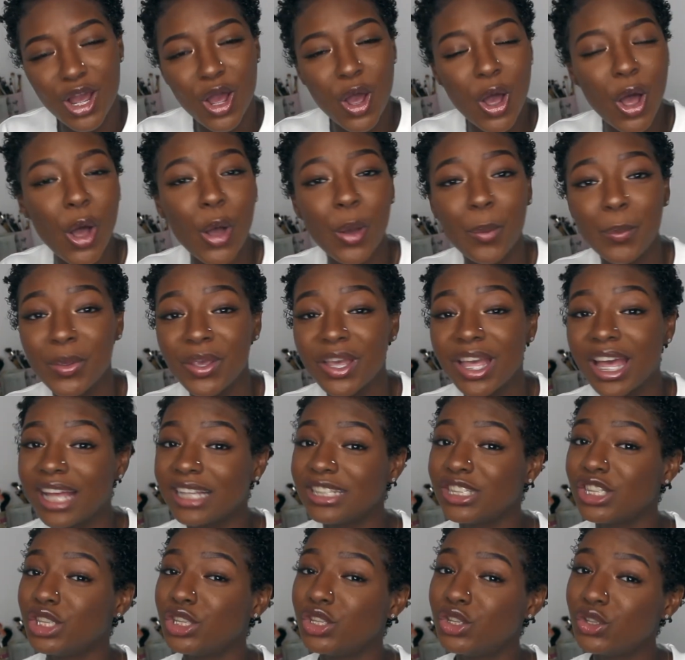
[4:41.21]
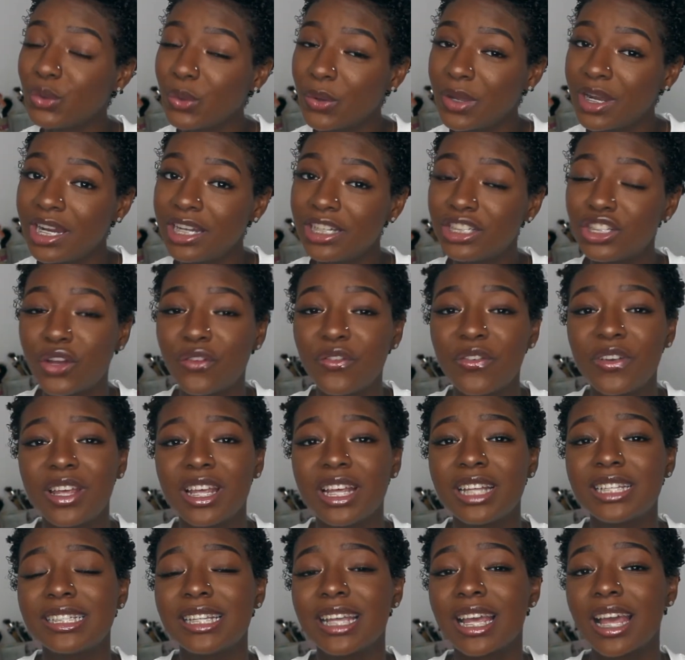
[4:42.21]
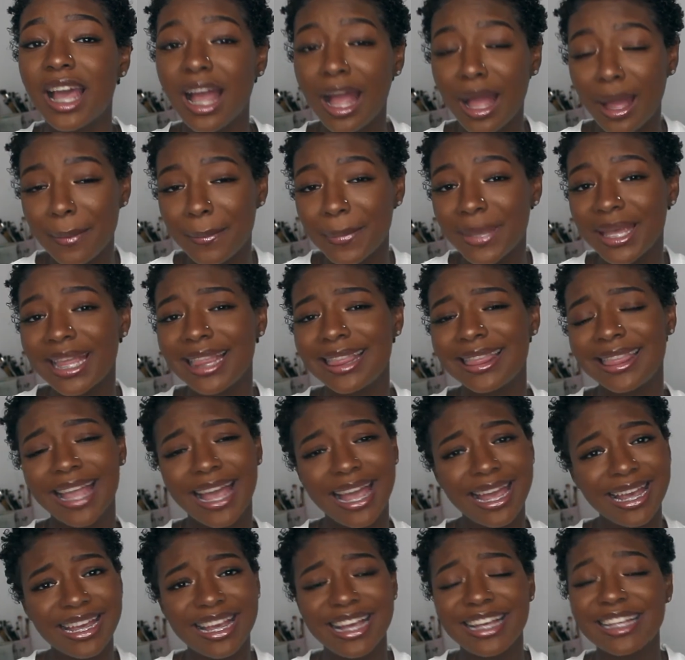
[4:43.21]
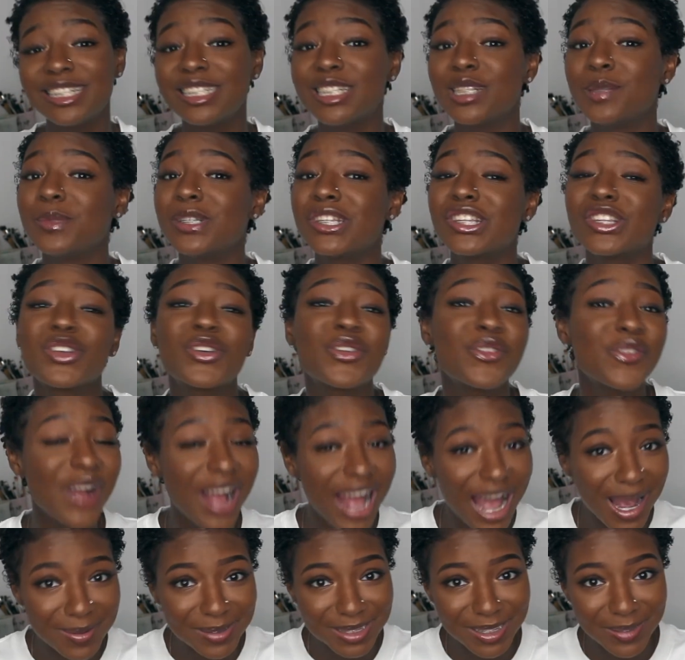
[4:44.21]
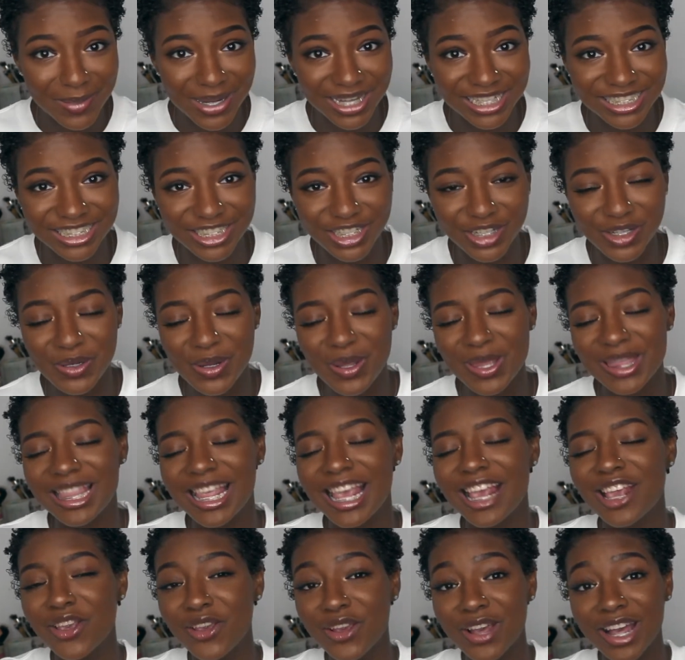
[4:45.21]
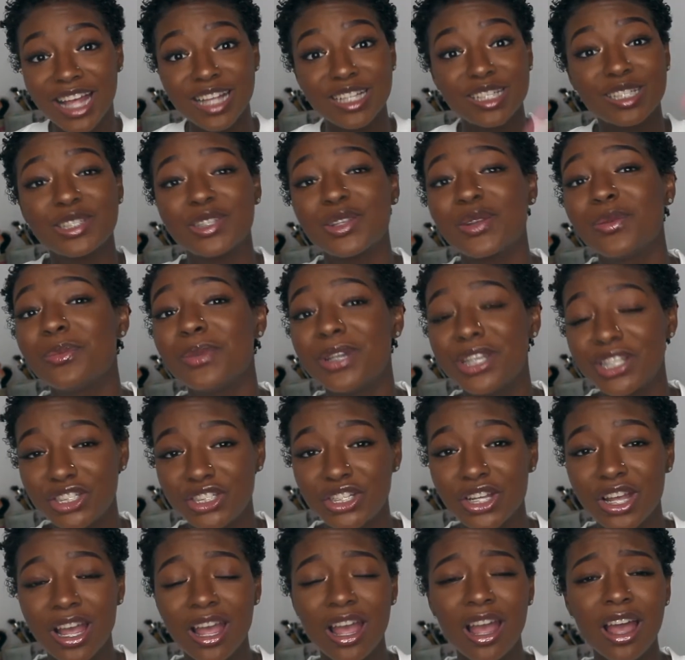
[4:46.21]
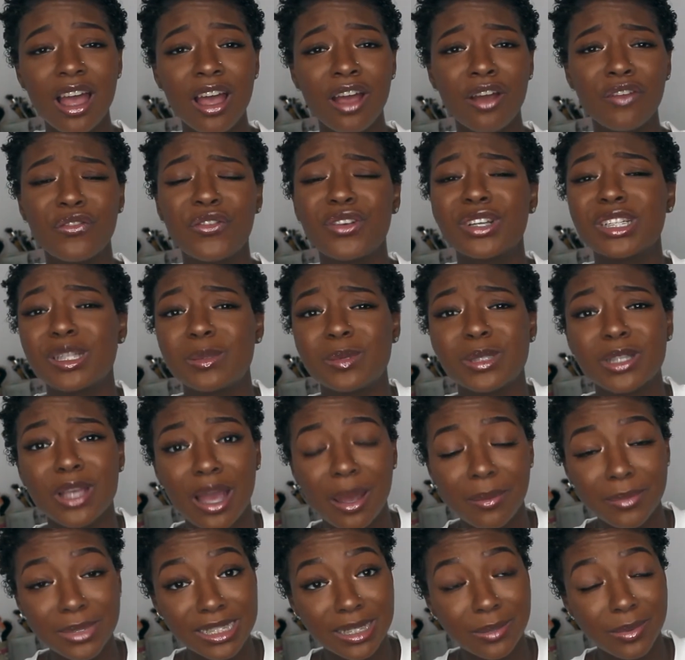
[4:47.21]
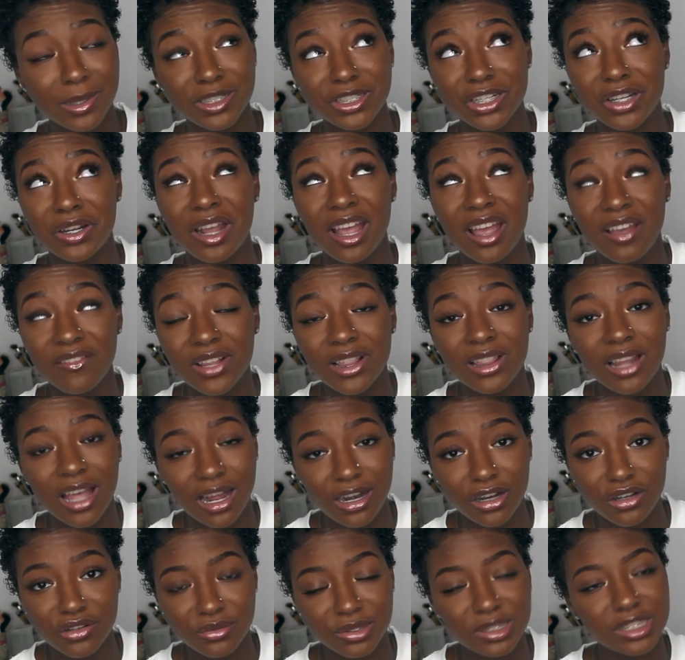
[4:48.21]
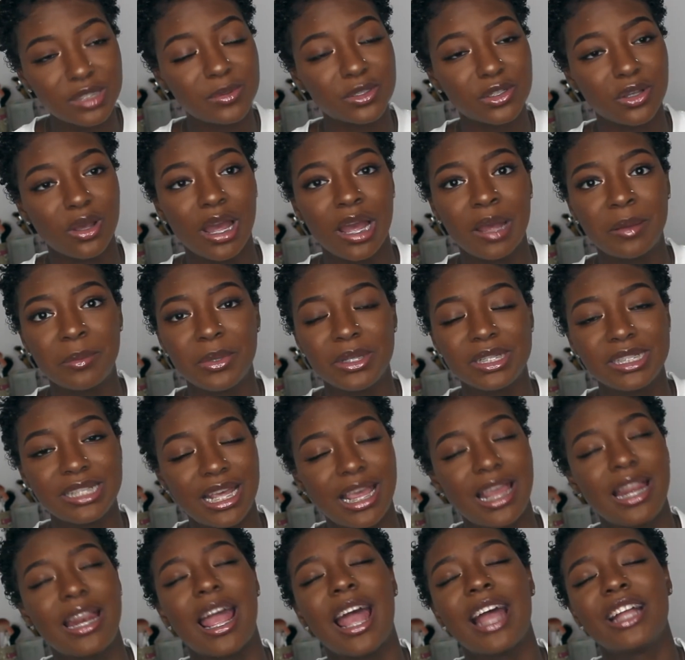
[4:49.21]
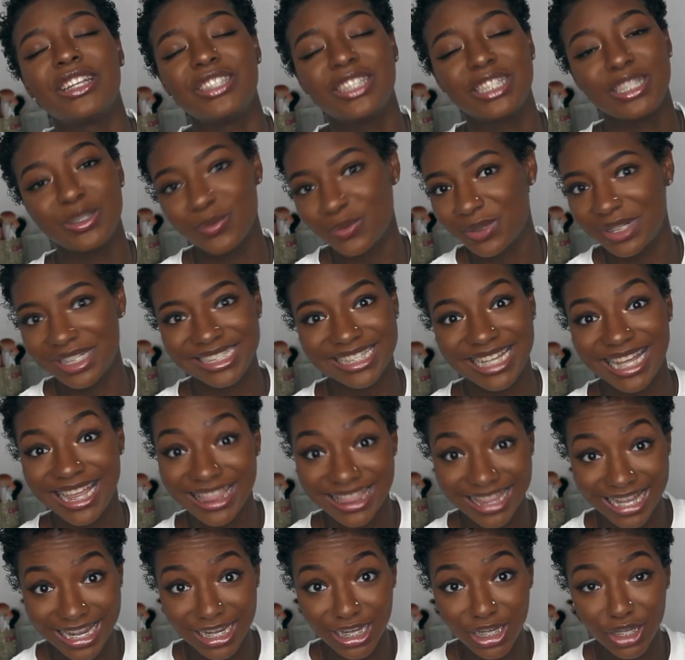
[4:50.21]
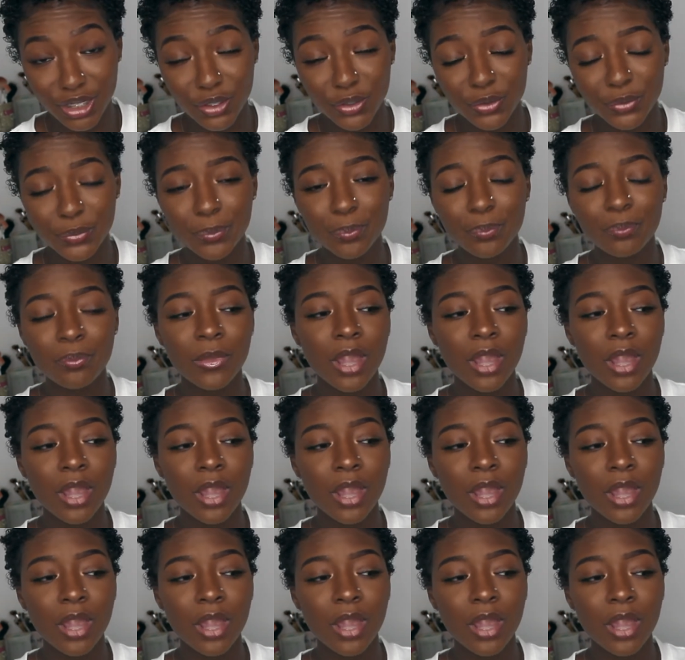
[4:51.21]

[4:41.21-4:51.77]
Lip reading: I hope you guys enjoyed it. Don't forget to comment, like, and subscribe to my channel. Thank you guys so much for subscribing to my channel. I have a lot of new subscribers and I just want to say thank you.